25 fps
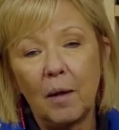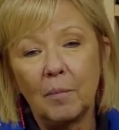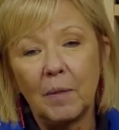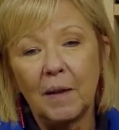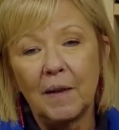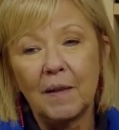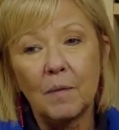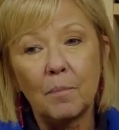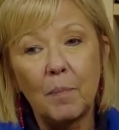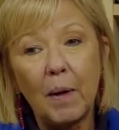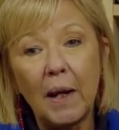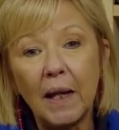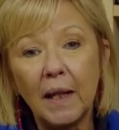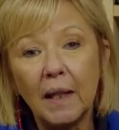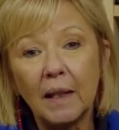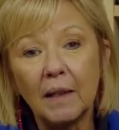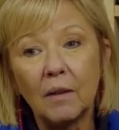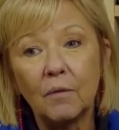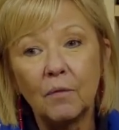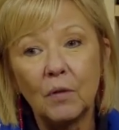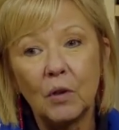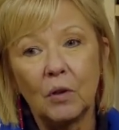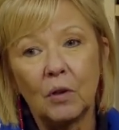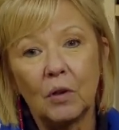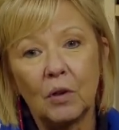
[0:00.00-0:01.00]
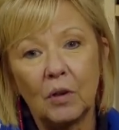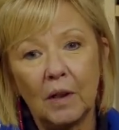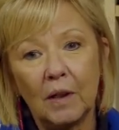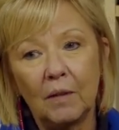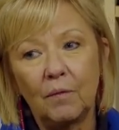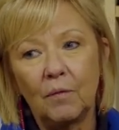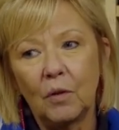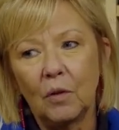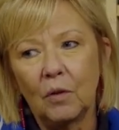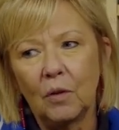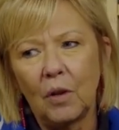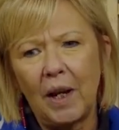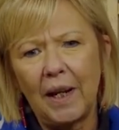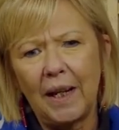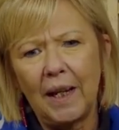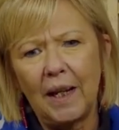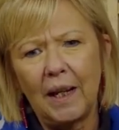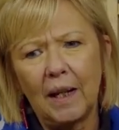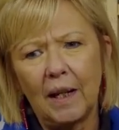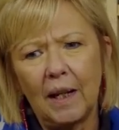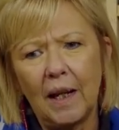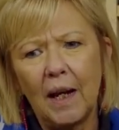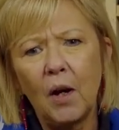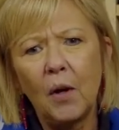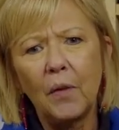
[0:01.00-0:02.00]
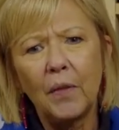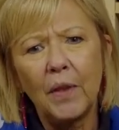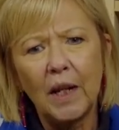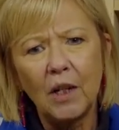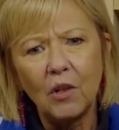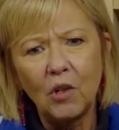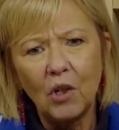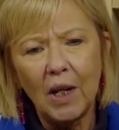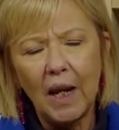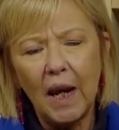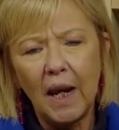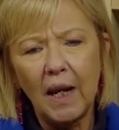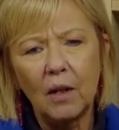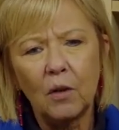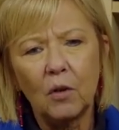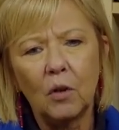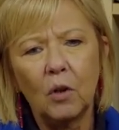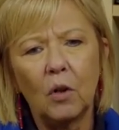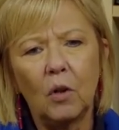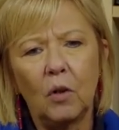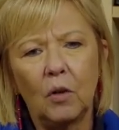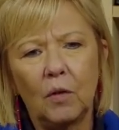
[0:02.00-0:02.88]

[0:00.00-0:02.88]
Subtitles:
expand if you're like a health educator,